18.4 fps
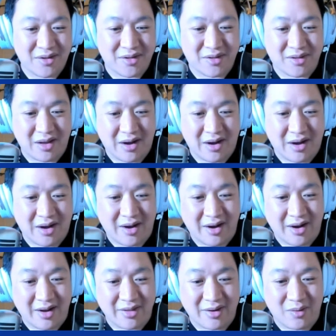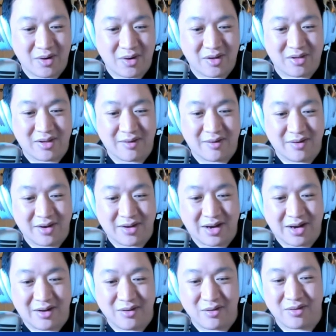I think we're at 70
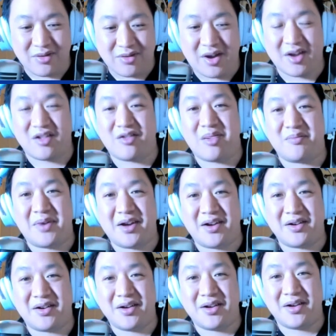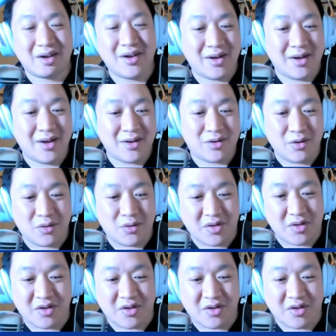downloads. Nice, man. Dude, what's it